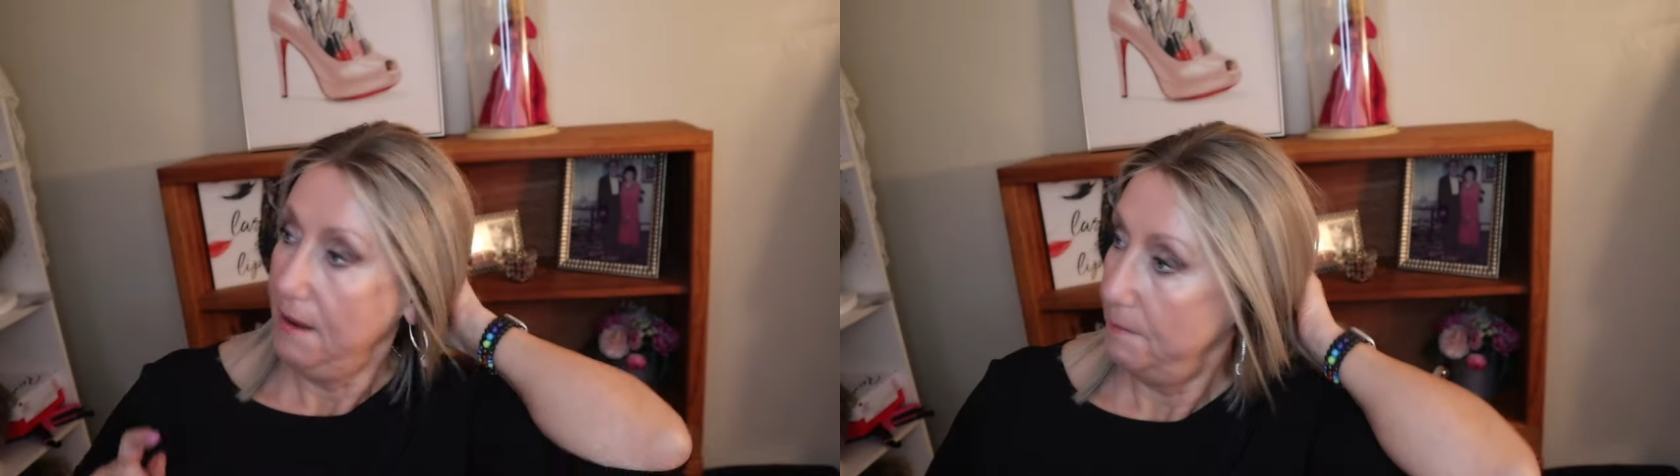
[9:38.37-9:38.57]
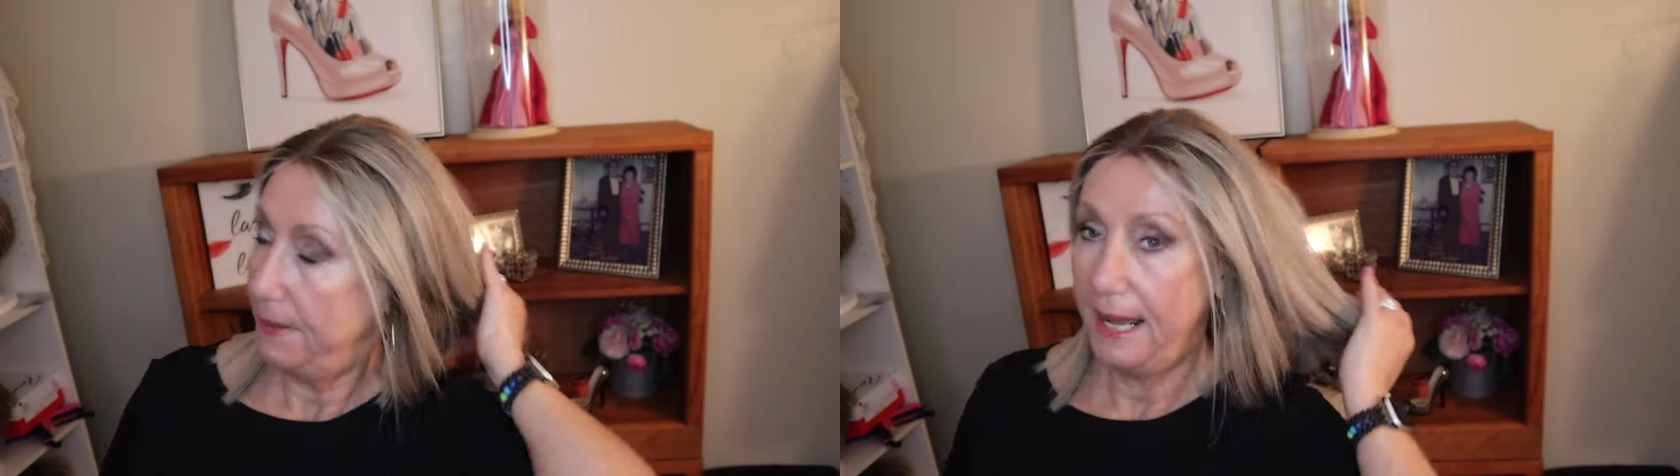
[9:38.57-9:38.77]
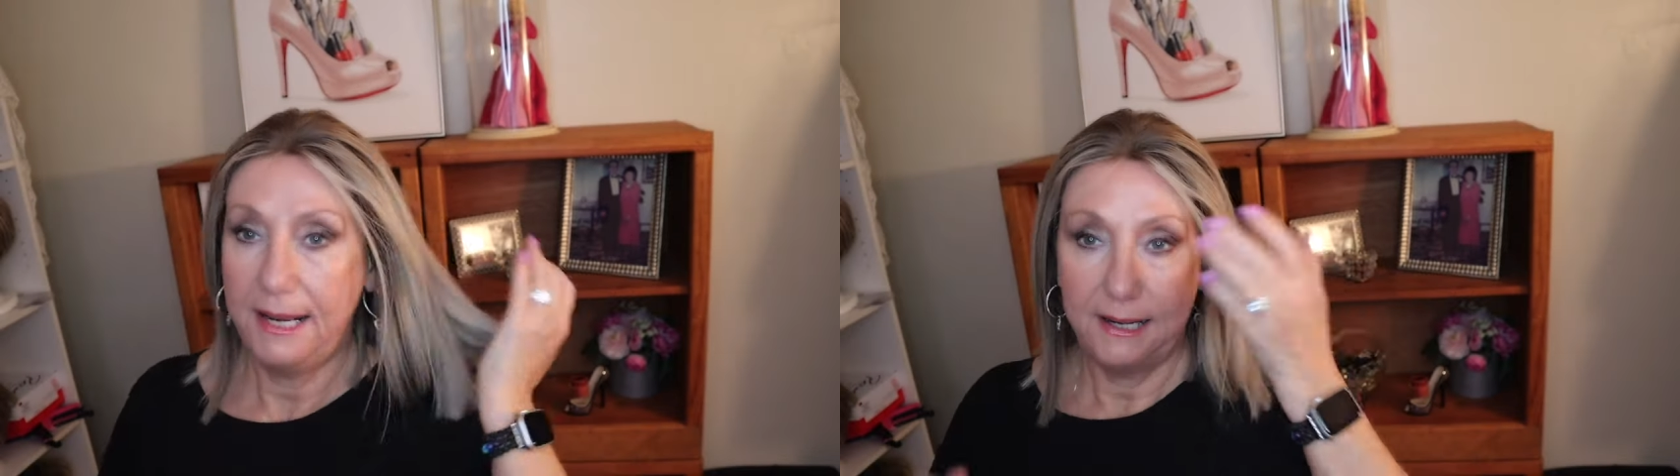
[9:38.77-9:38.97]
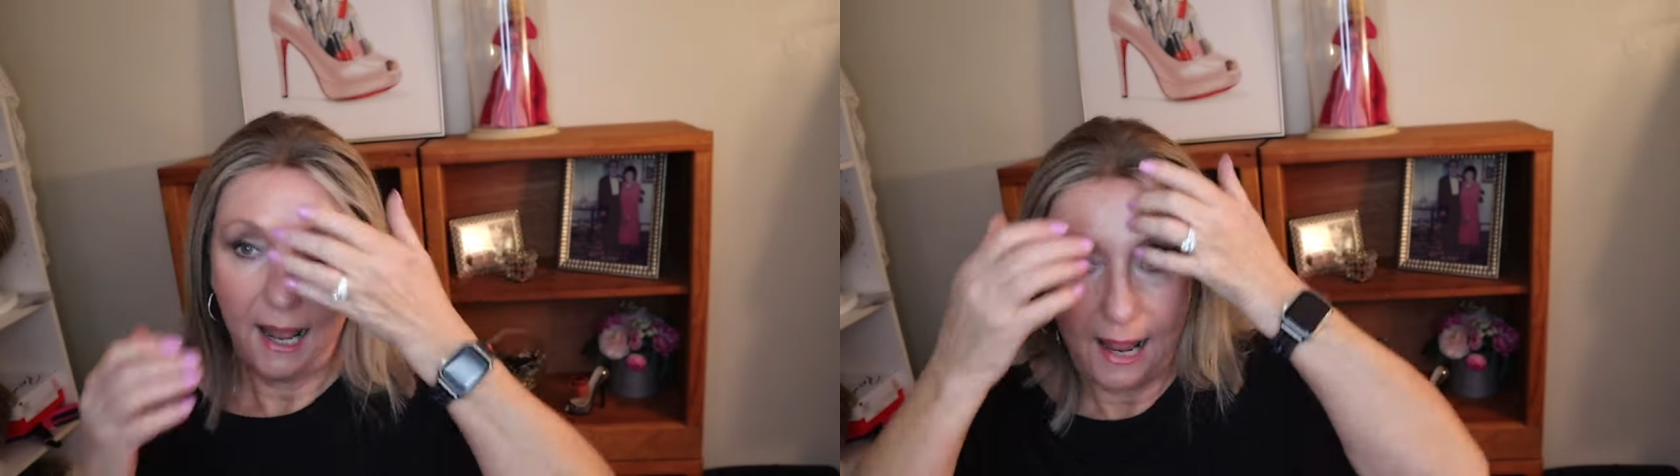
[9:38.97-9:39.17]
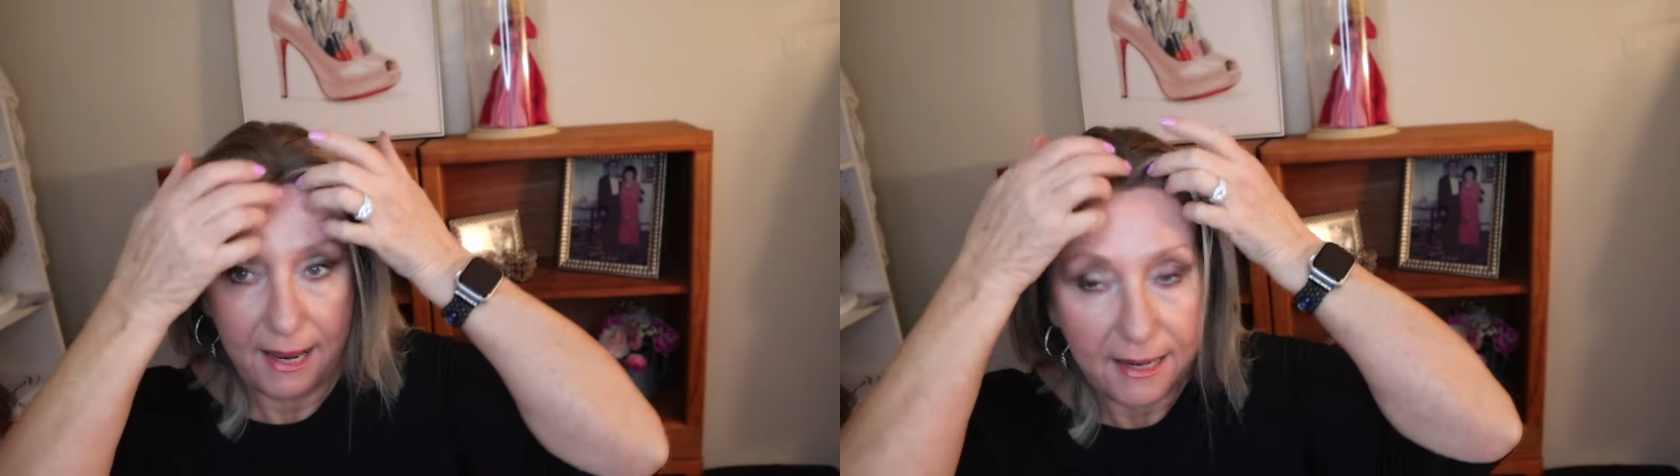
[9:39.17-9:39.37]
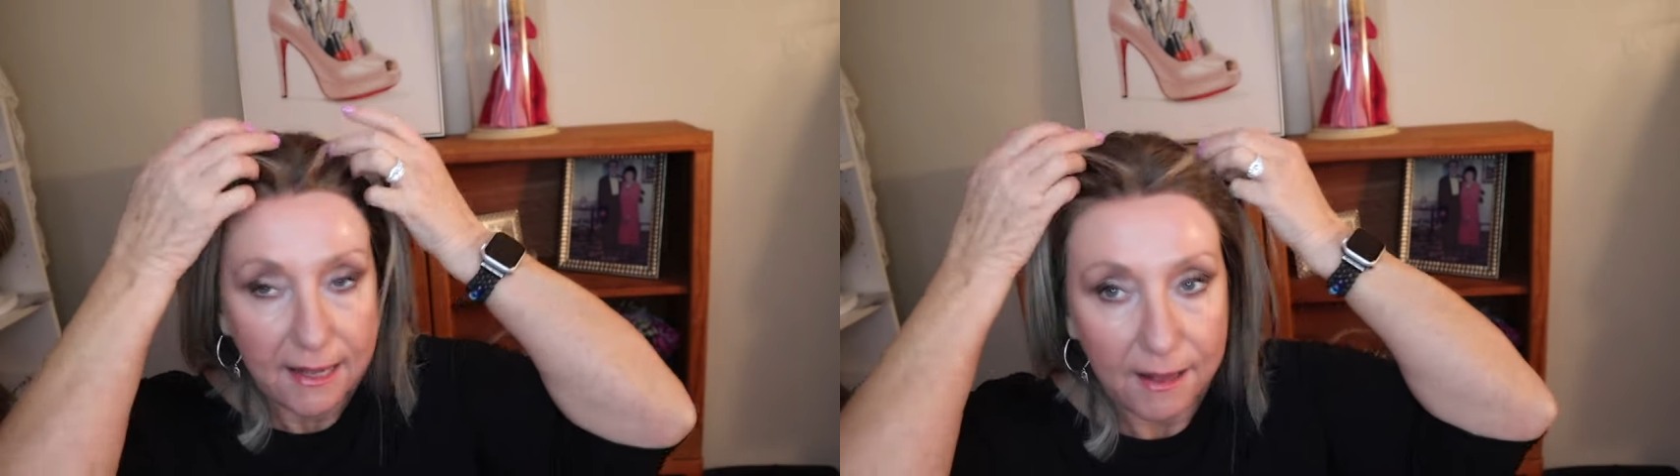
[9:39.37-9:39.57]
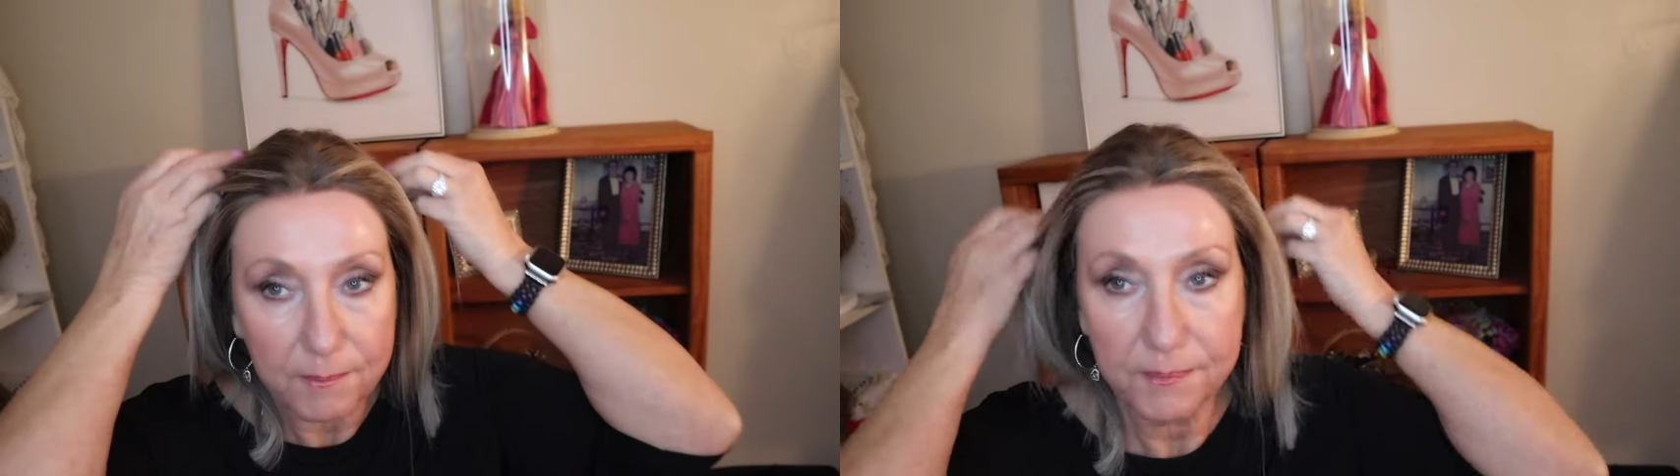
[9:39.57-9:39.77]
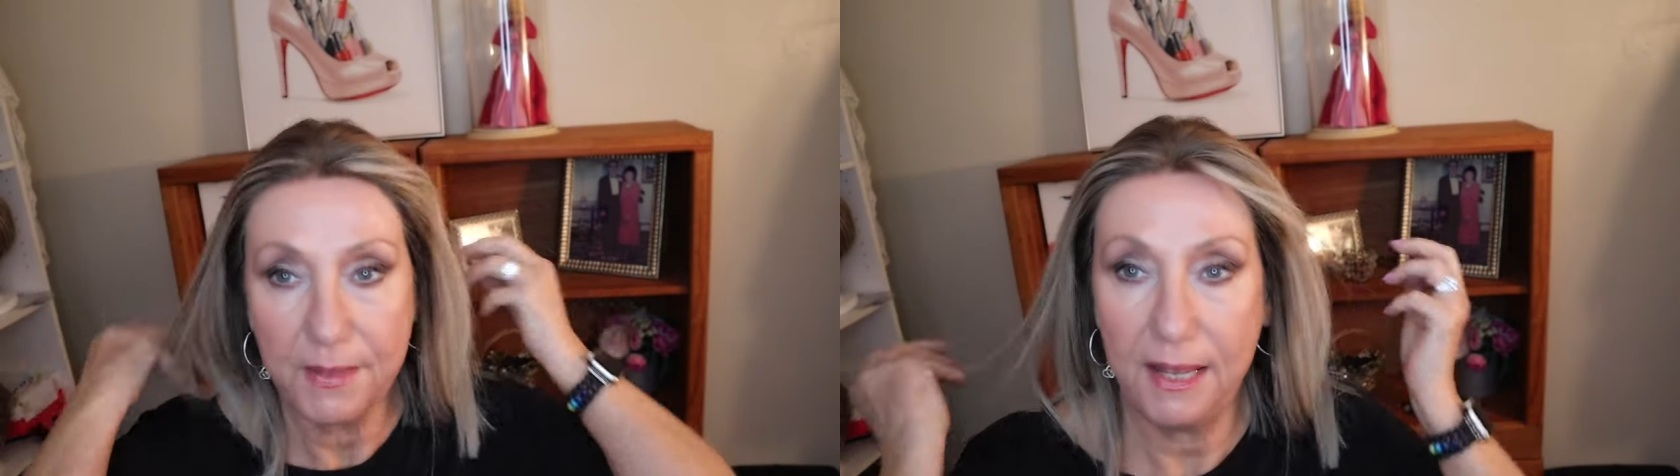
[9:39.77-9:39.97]
But I,
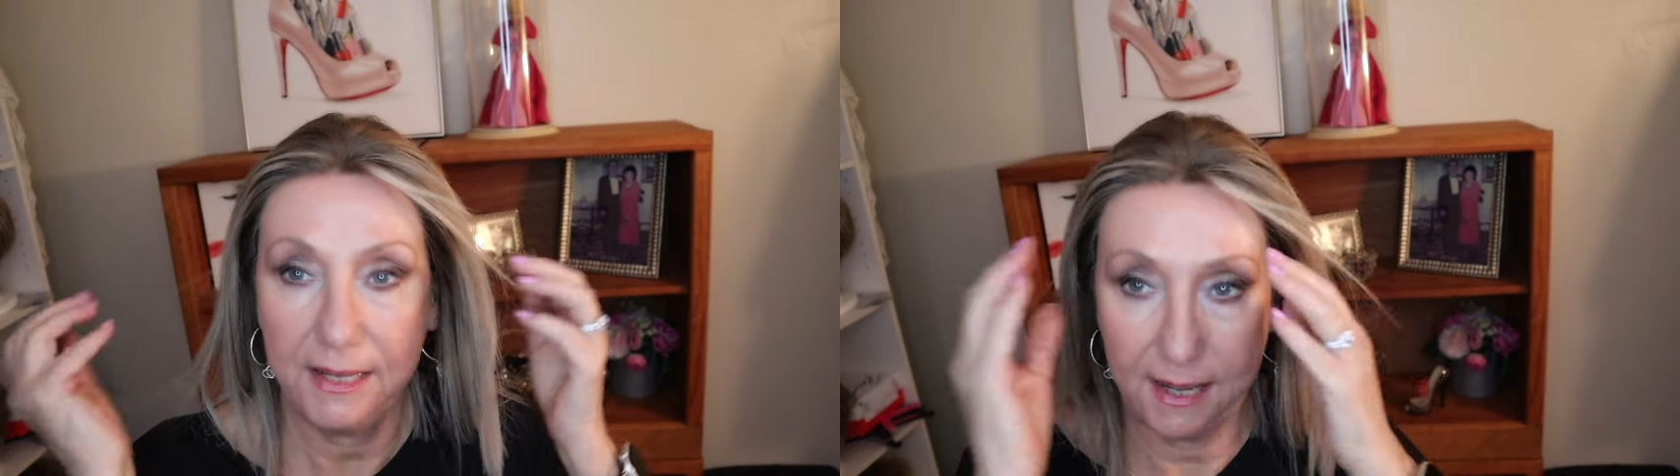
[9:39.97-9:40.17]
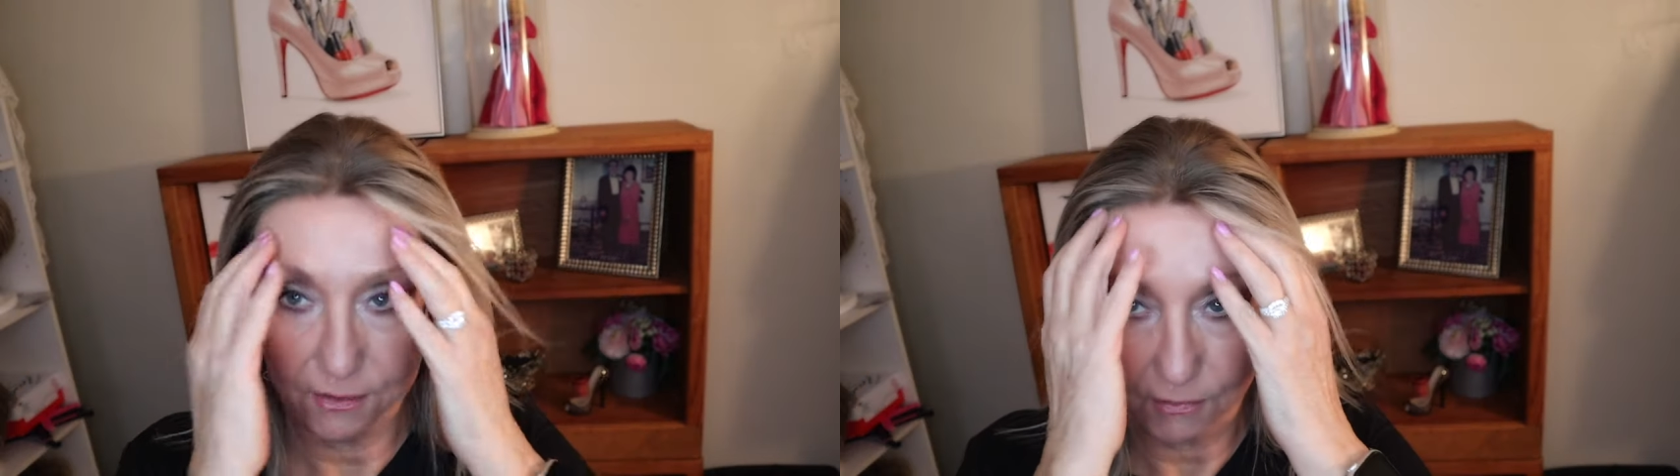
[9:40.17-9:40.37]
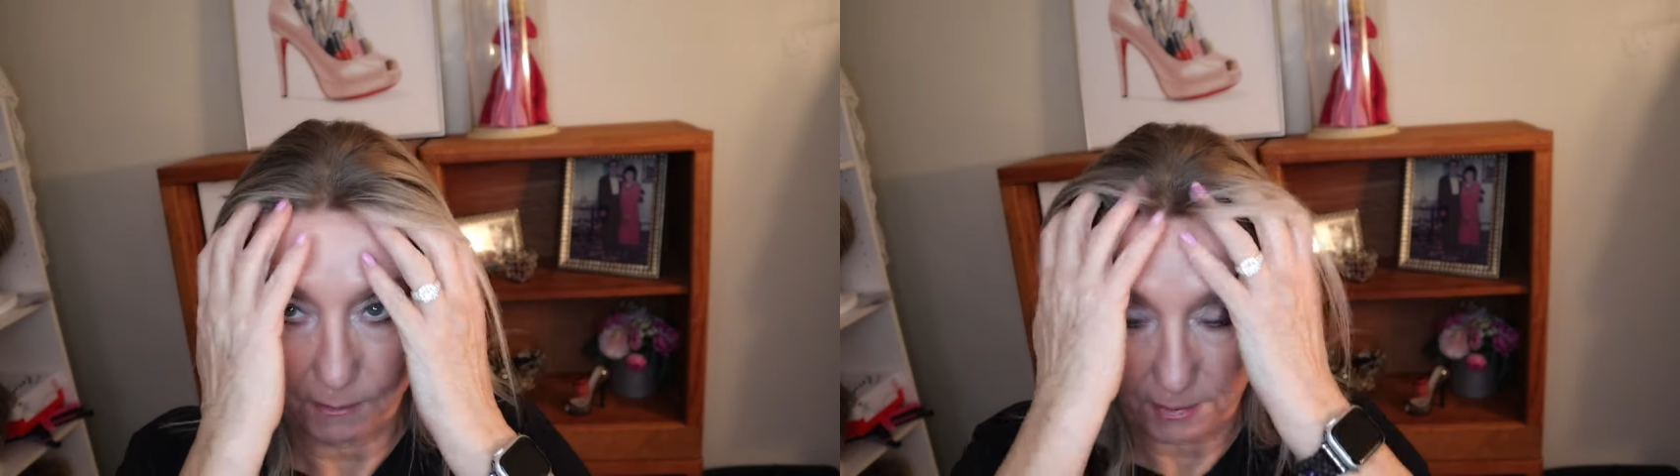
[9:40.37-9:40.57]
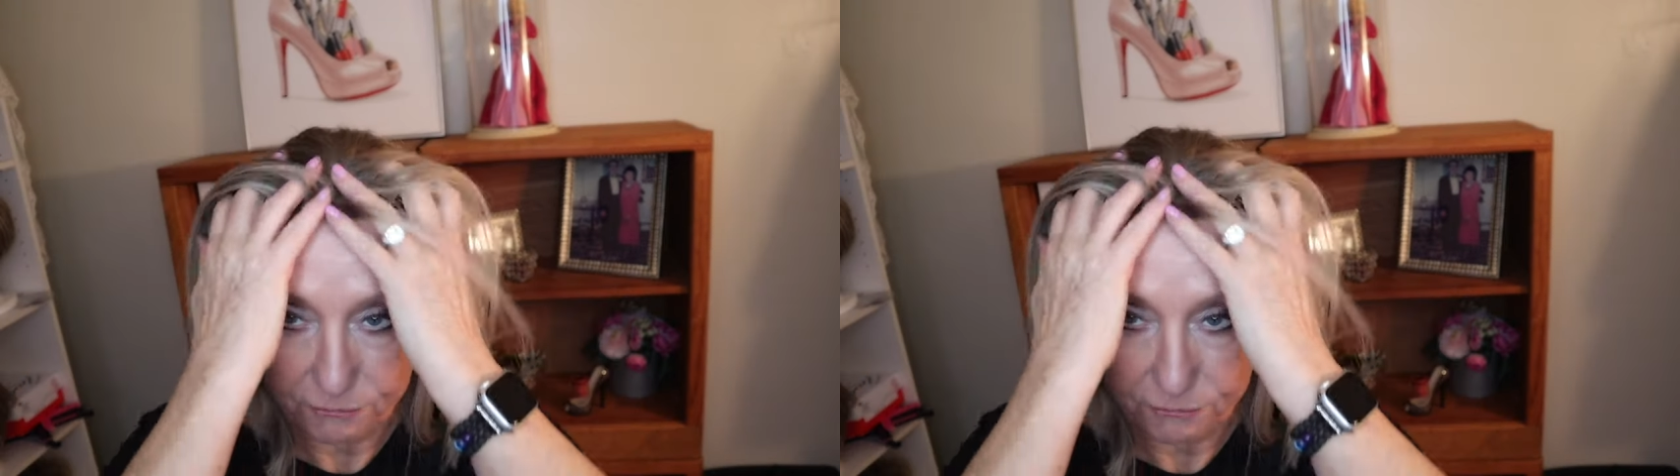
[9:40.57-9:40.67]
um, I cut around my